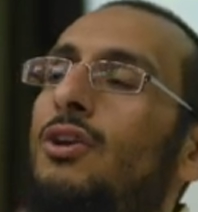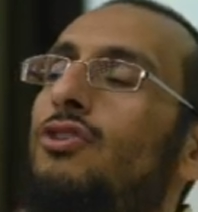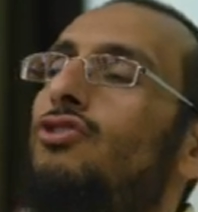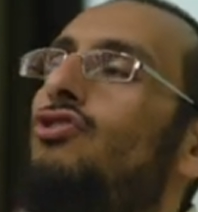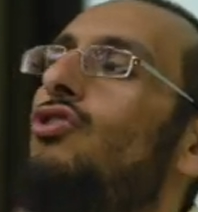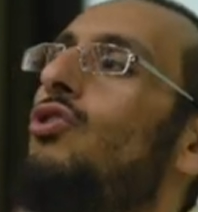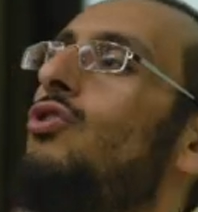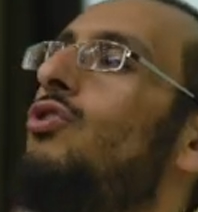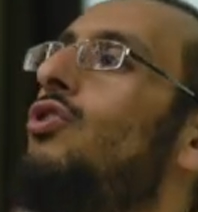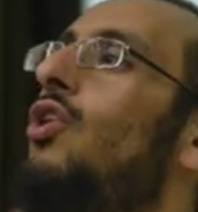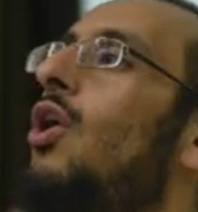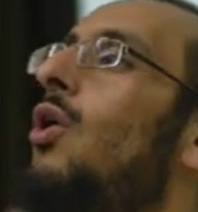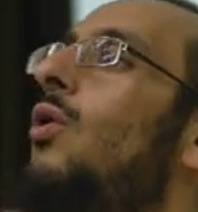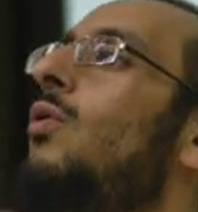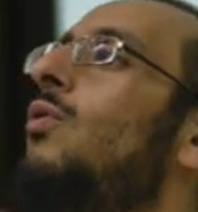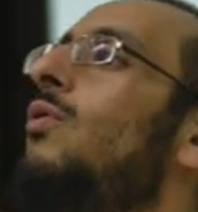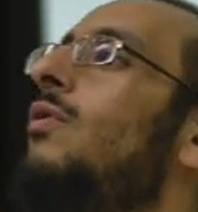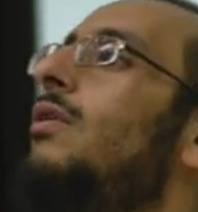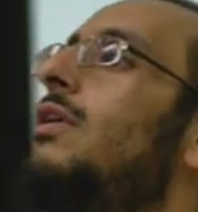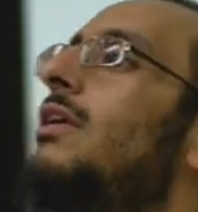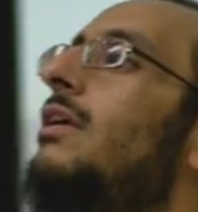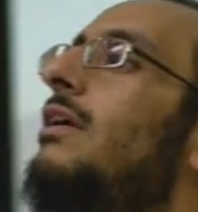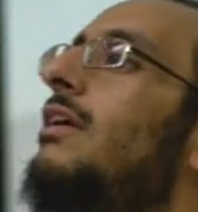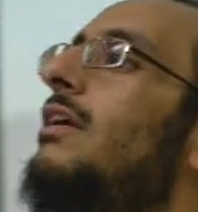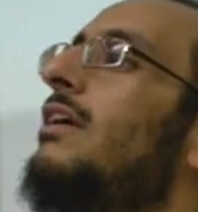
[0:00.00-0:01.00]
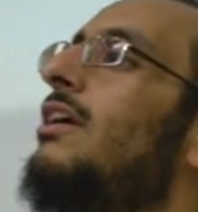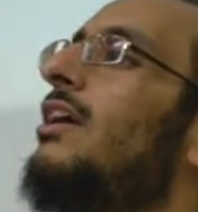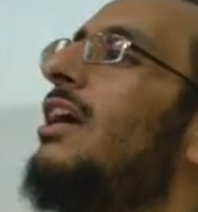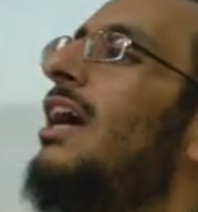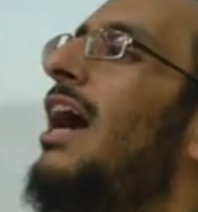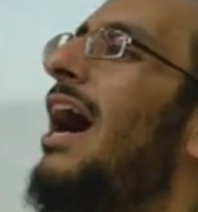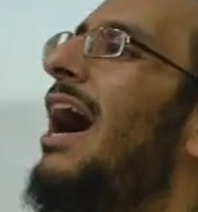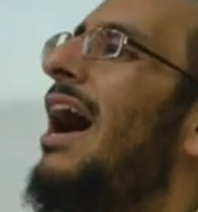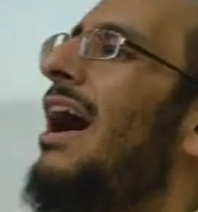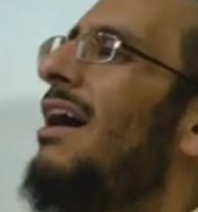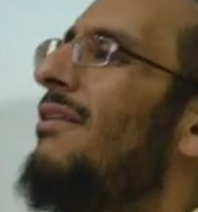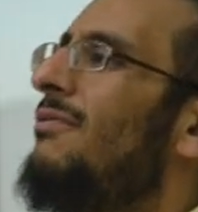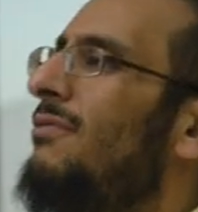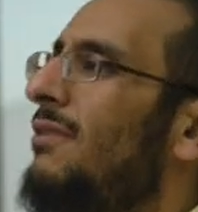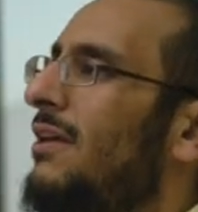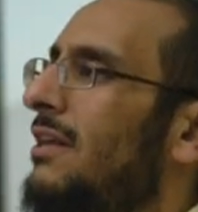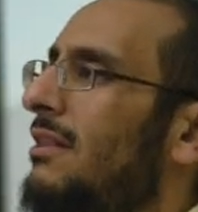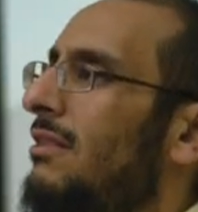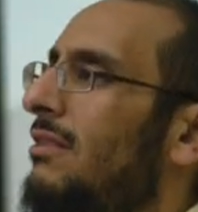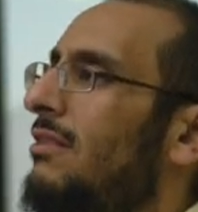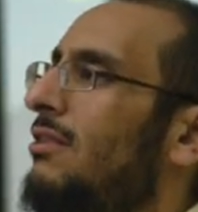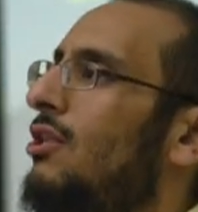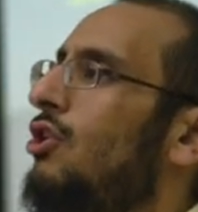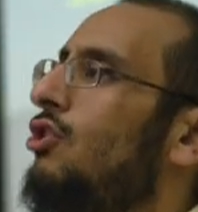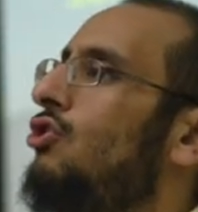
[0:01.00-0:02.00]
So don't covet
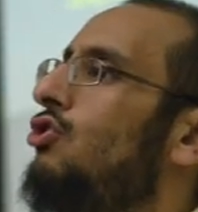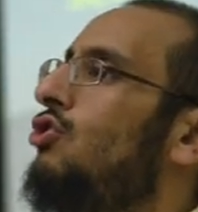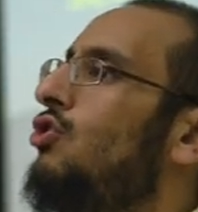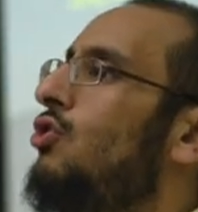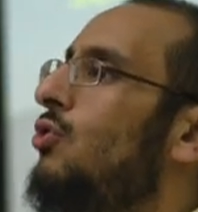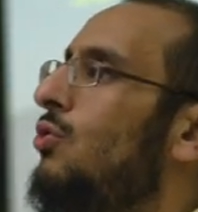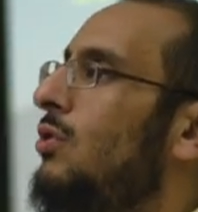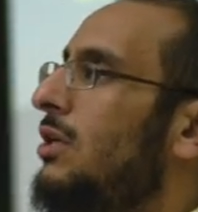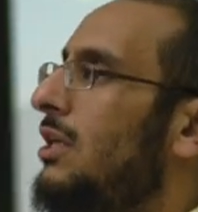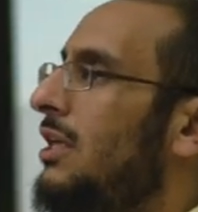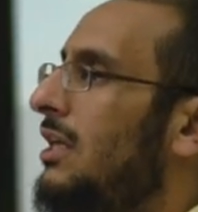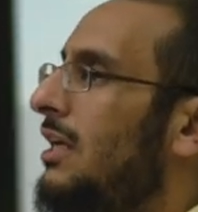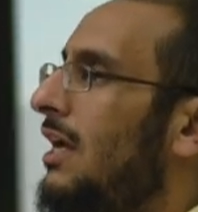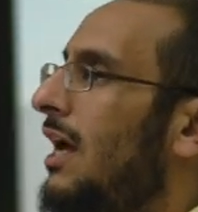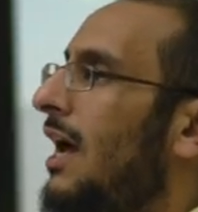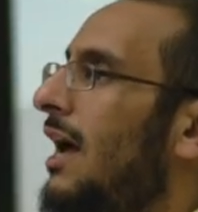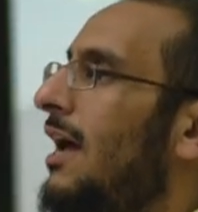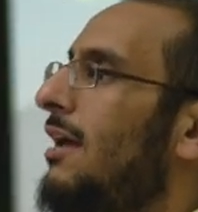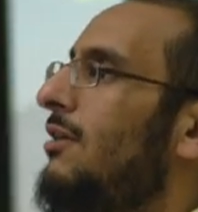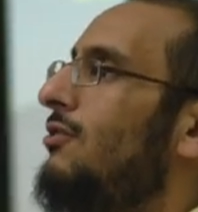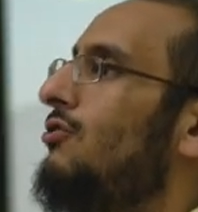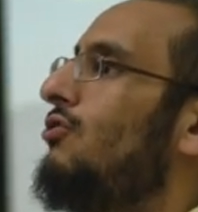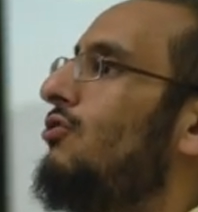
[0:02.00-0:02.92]
the dunya